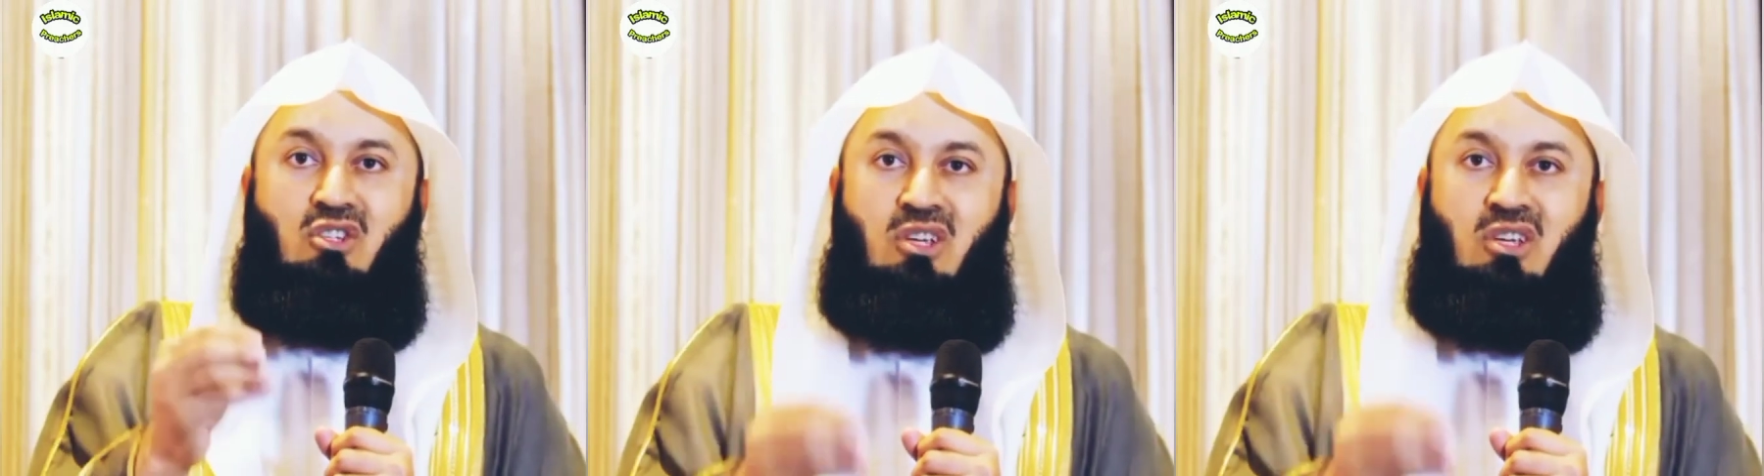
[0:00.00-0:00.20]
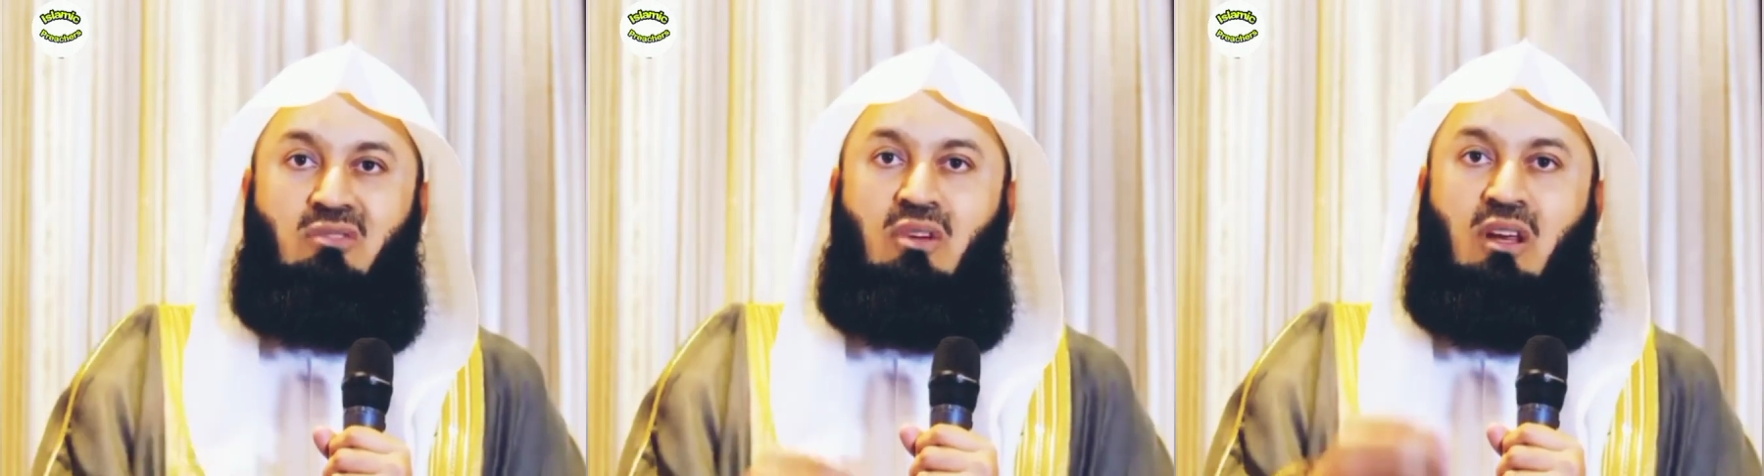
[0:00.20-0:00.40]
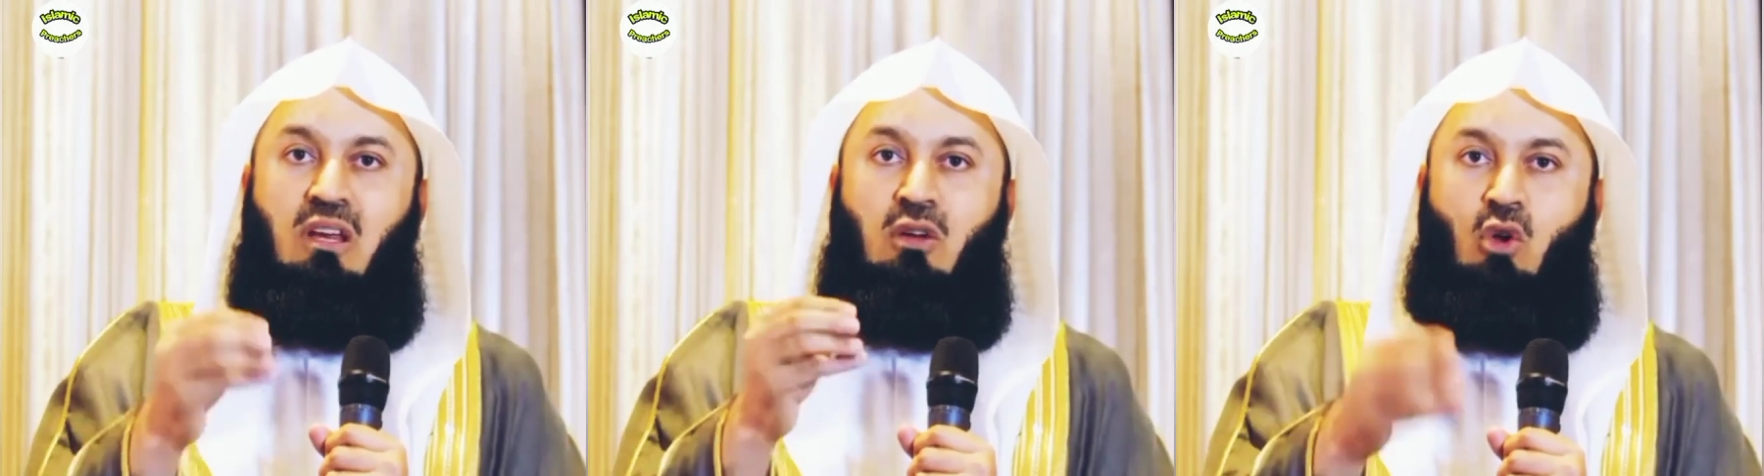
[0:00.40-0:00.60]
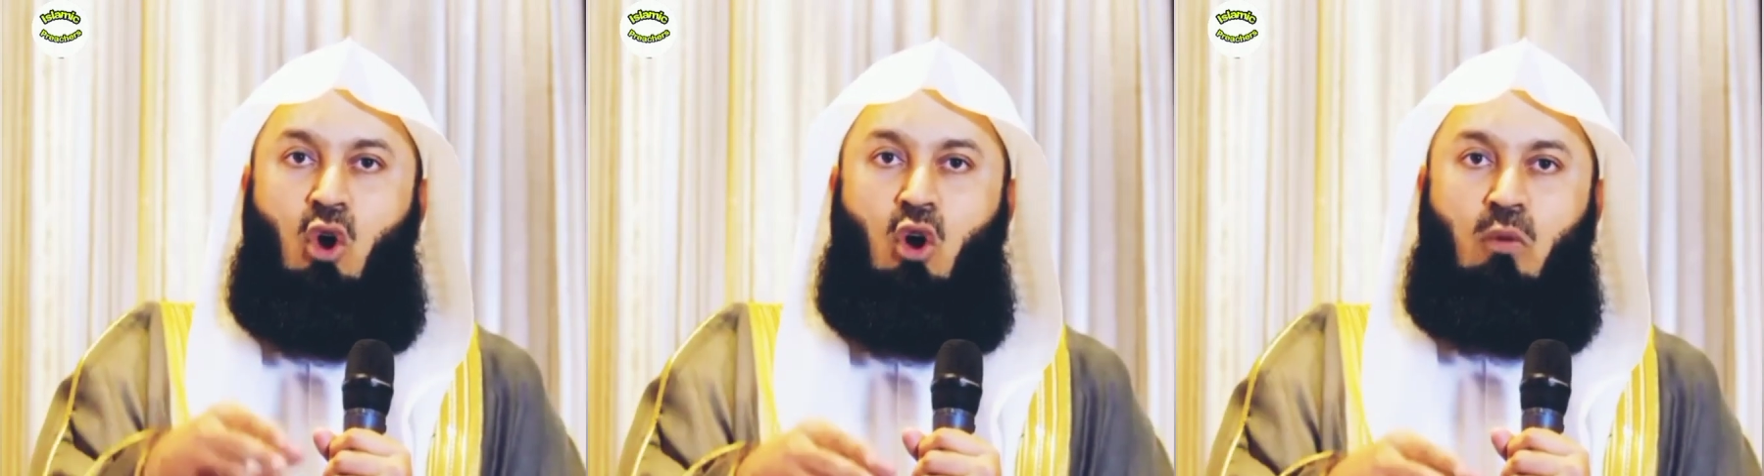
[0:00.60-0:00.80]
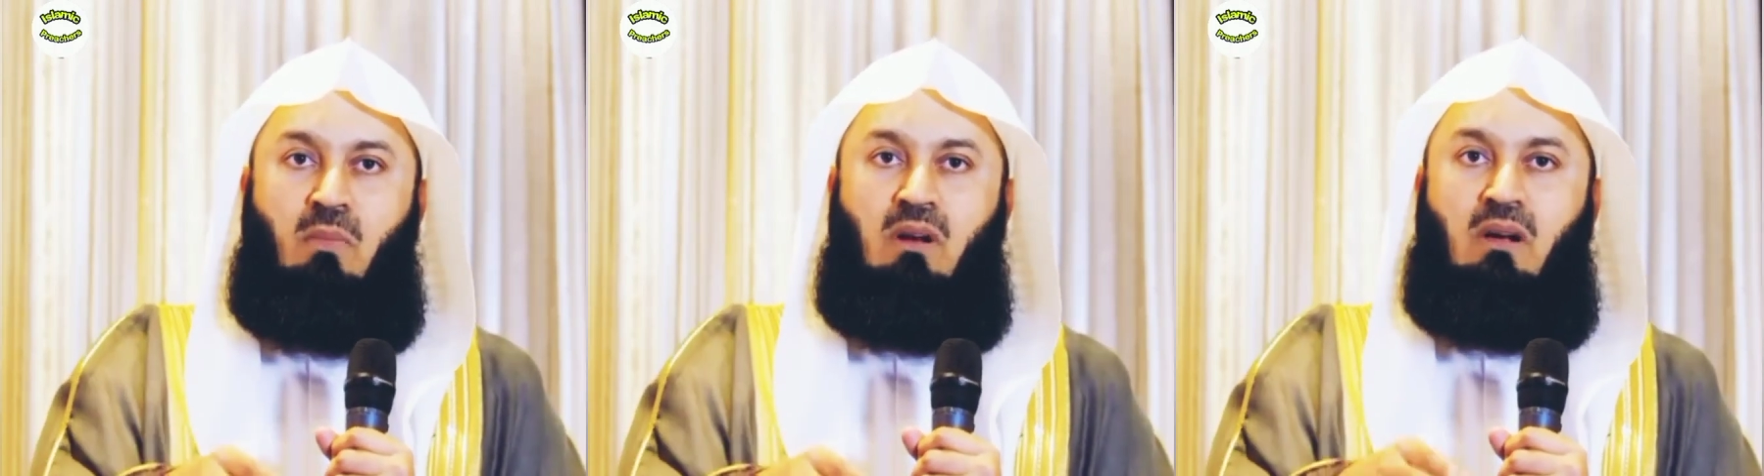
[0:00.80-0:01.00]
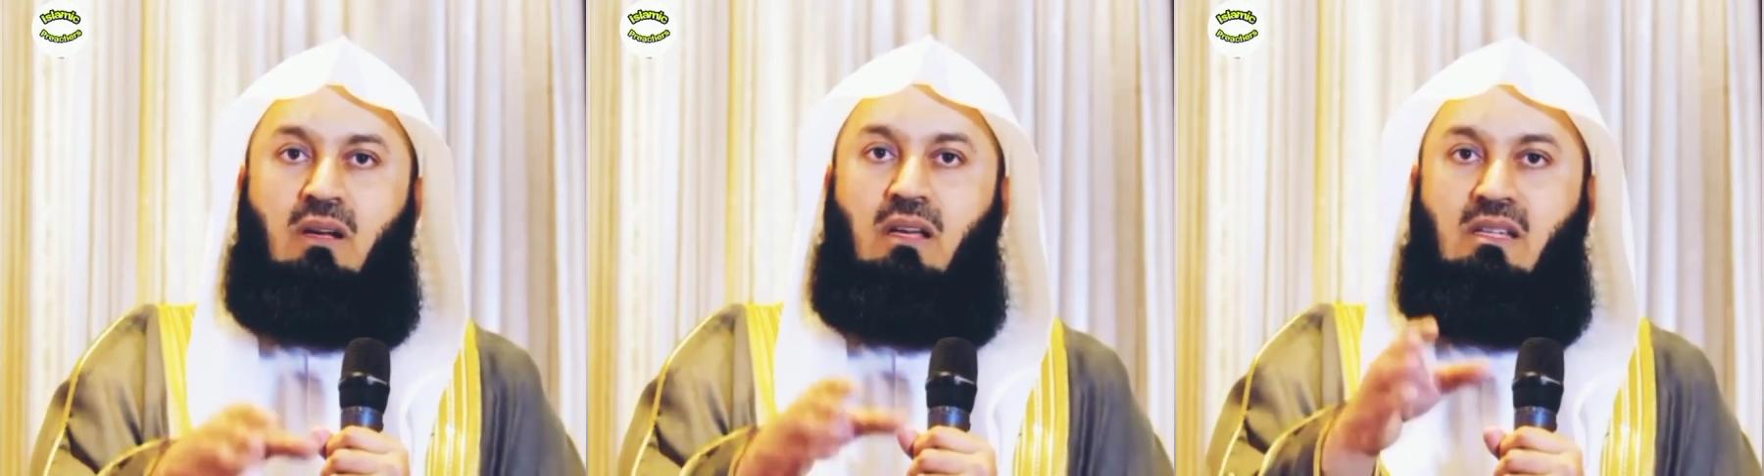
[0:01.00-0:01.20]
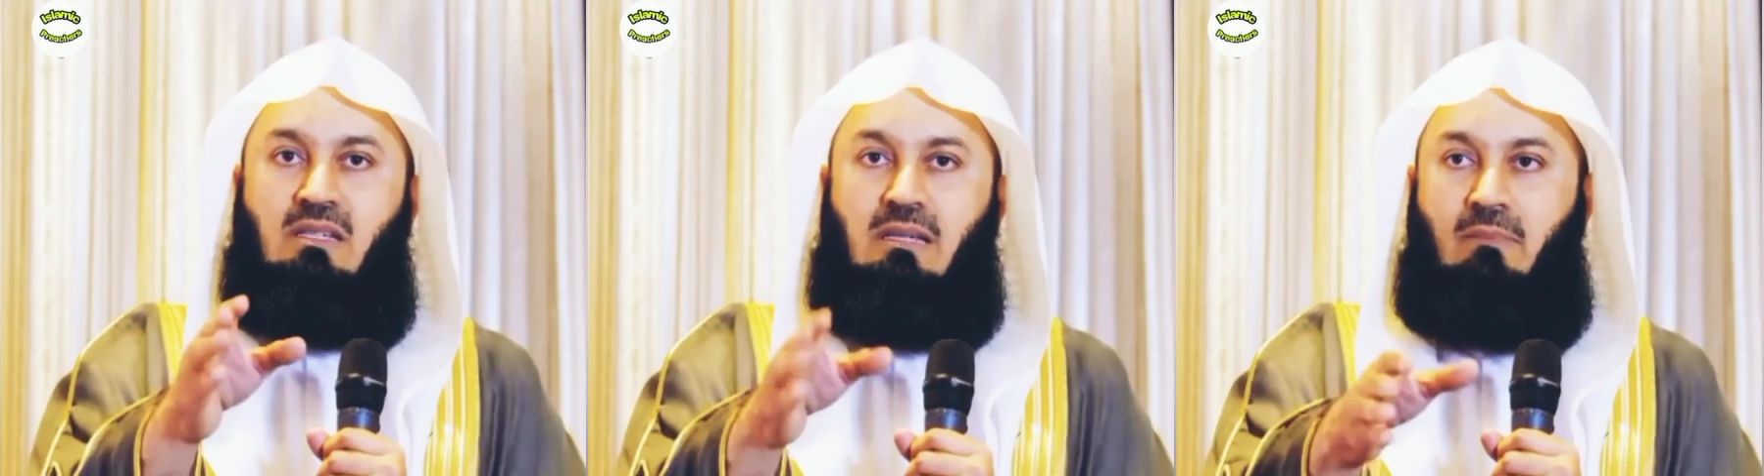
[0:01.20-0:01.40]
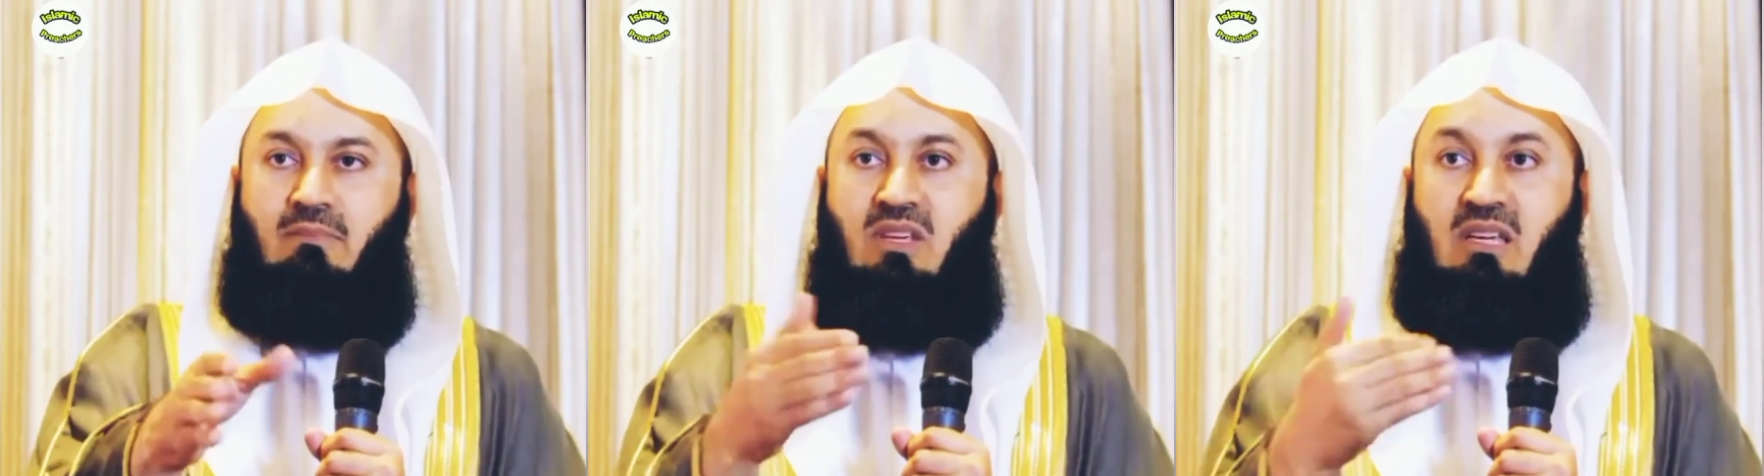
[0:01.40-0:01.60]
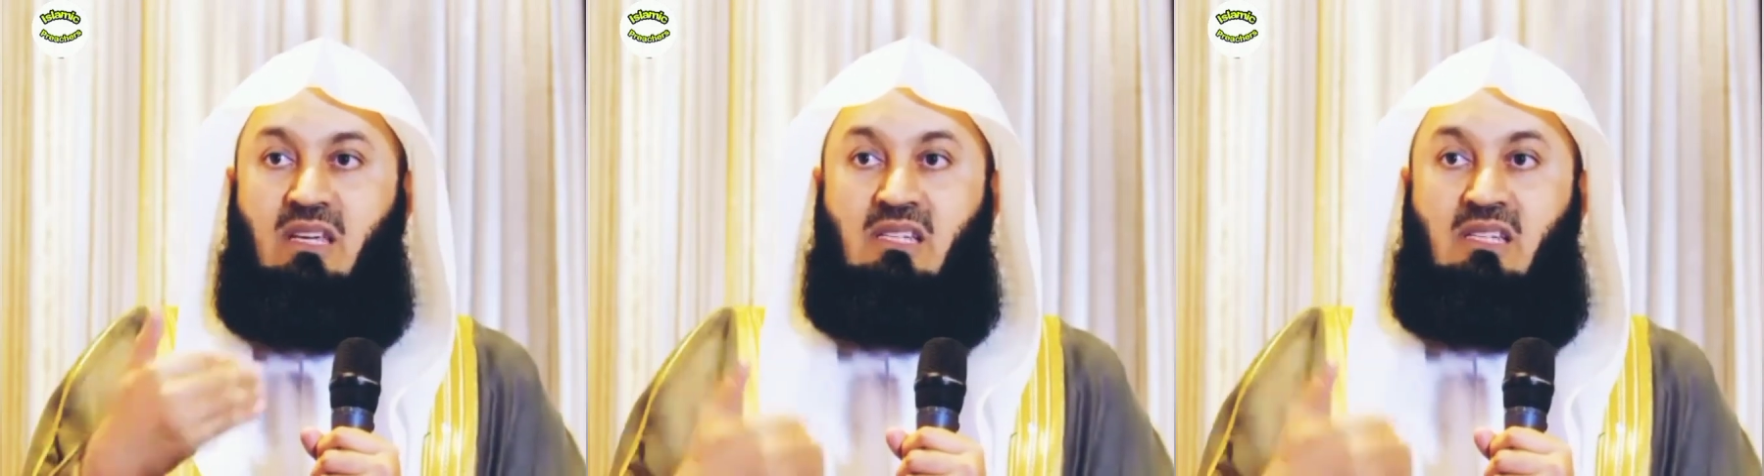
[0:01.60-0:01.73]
generally normal is something